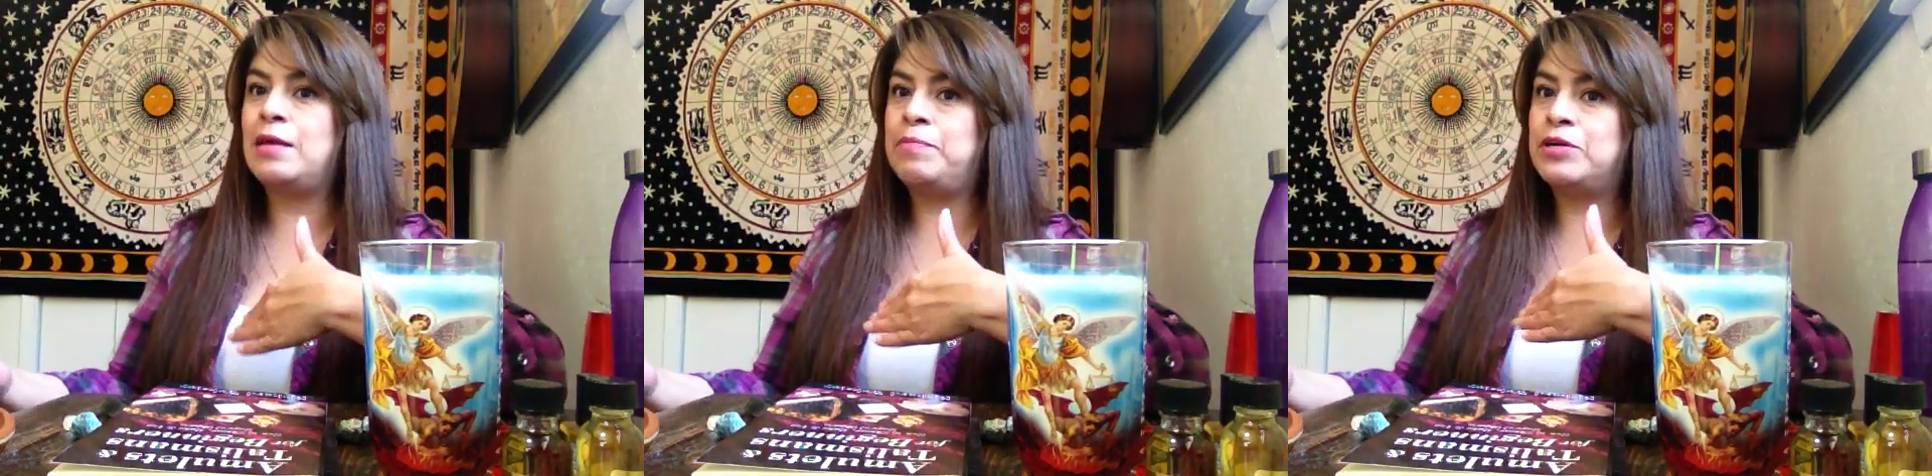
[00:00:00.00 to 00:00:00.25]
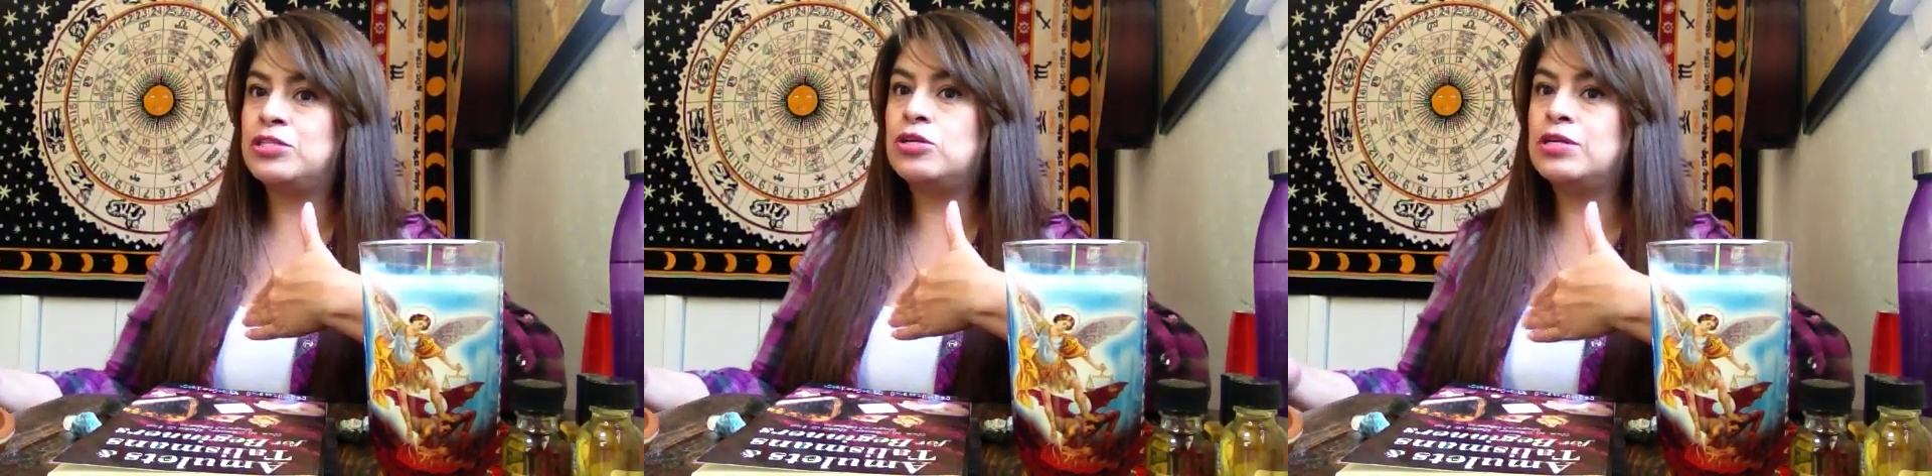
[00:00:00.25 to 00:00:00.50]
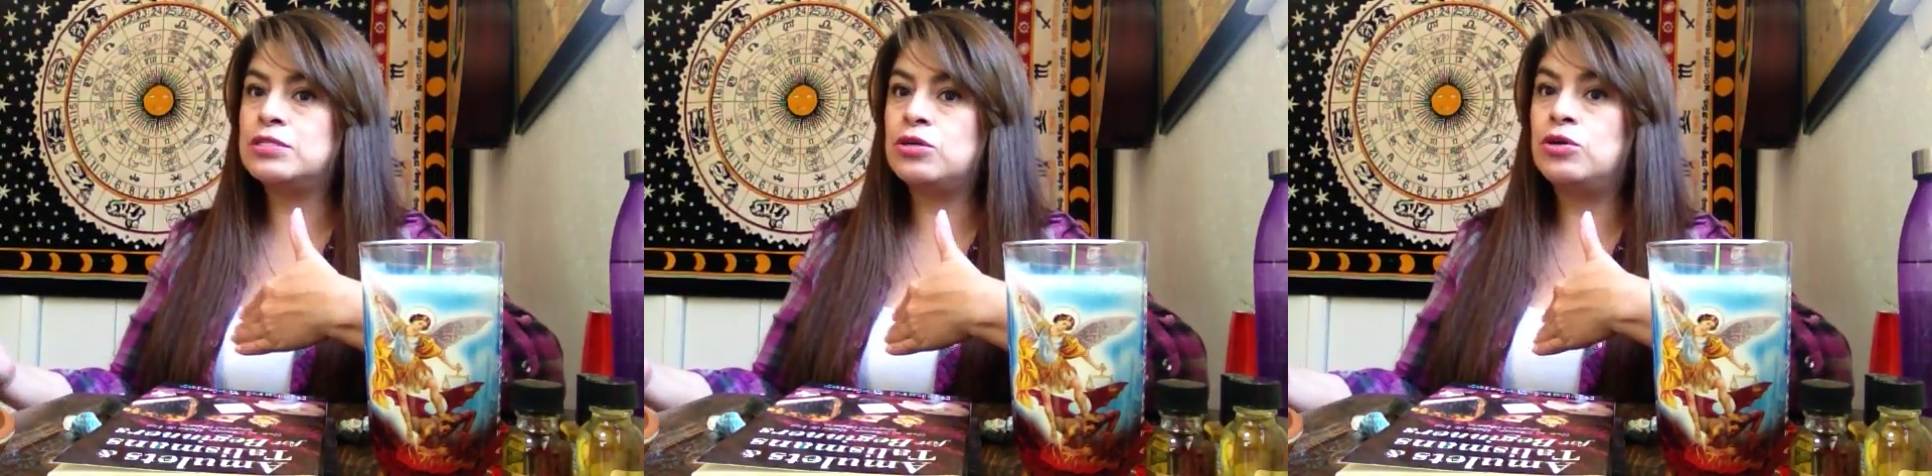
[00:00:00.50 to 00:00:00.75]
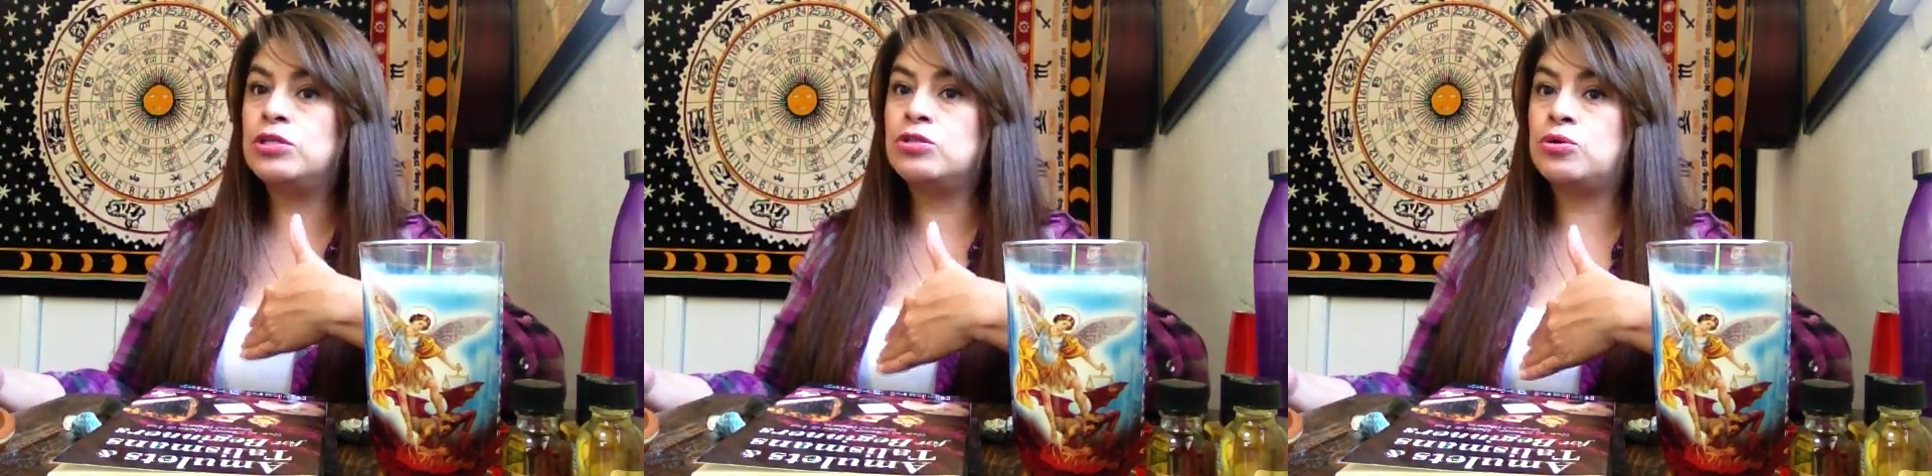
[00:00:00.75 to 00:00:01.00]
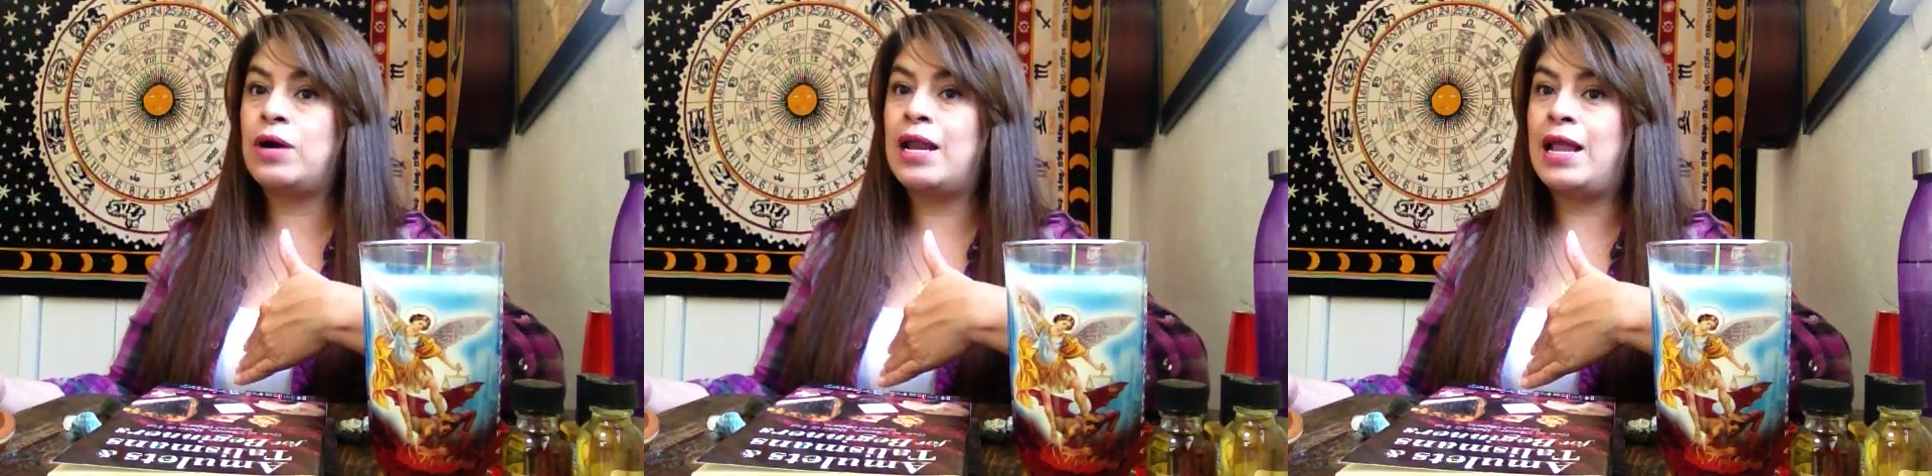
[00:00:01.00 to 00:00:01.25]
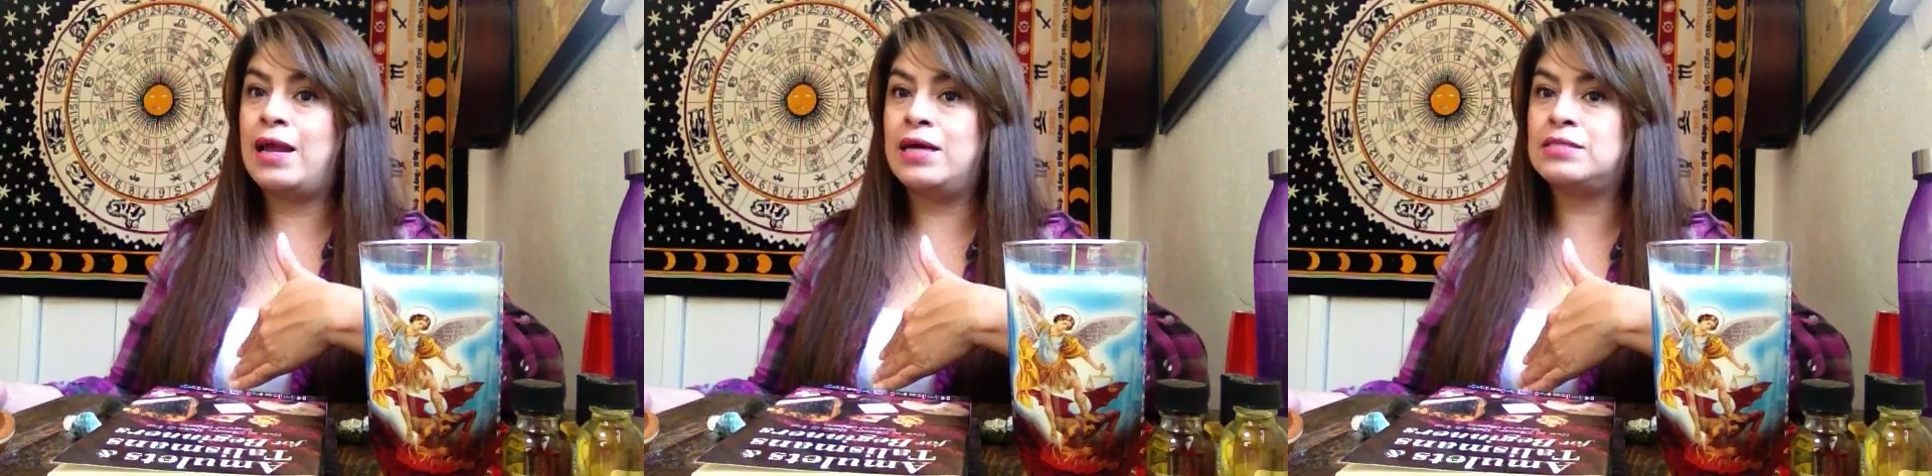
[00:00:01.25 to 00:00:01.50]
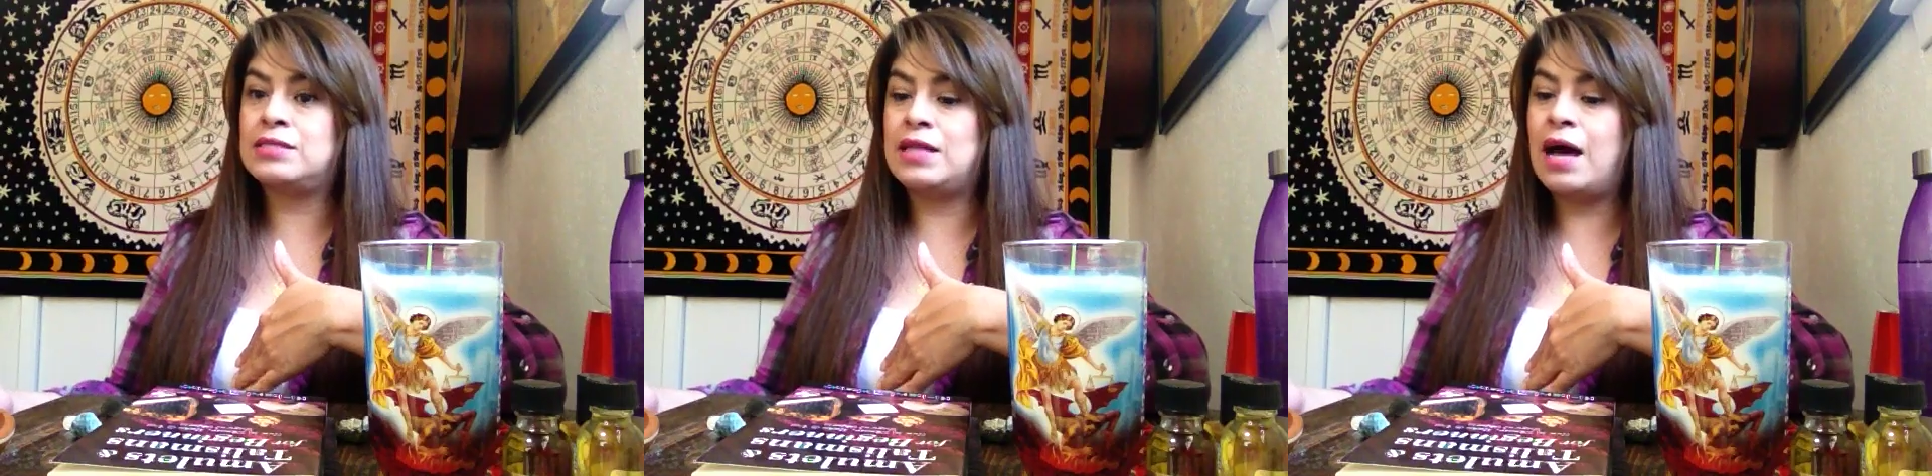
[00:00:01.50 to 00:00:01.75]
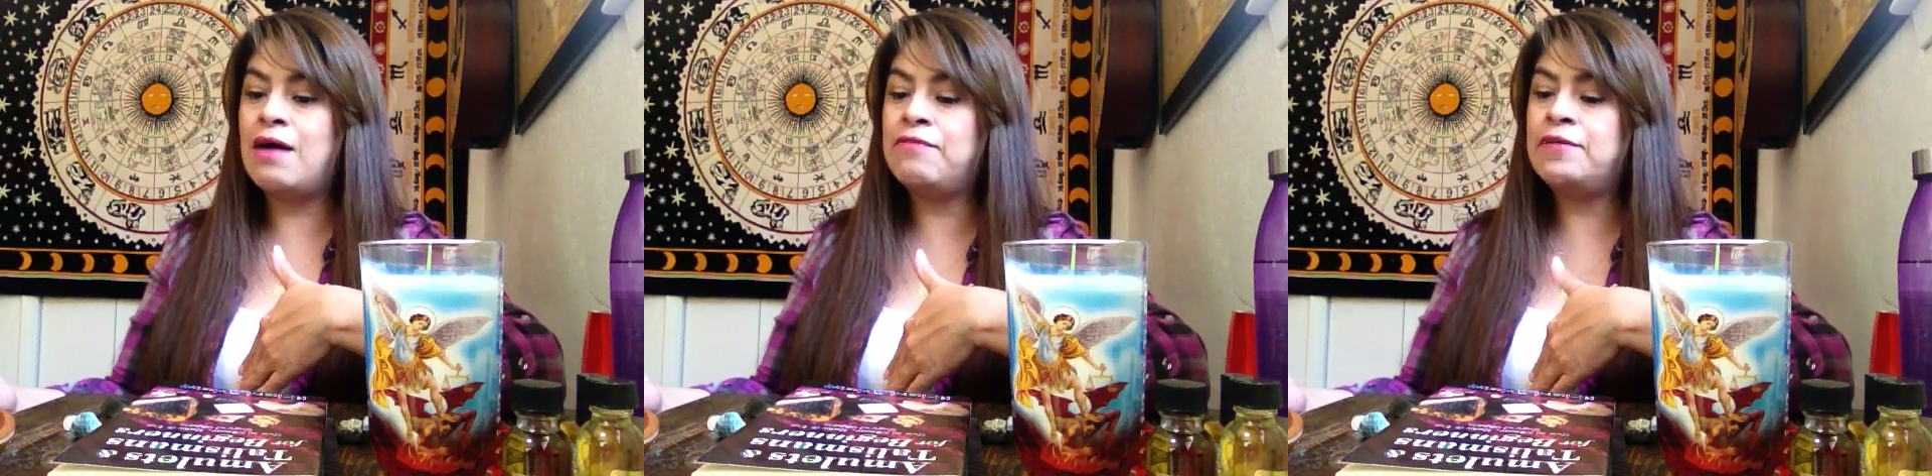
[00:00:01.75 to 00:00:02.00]
the person is going through a lot of
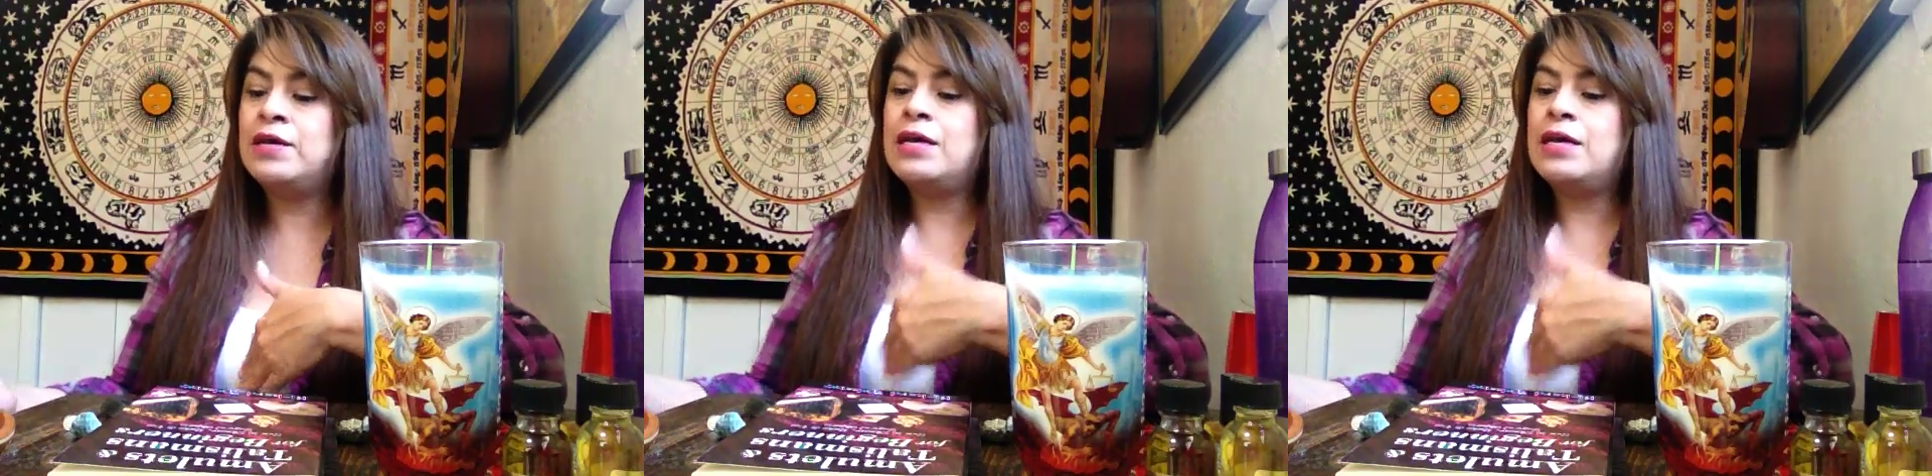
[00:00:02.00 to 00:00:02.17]
stuff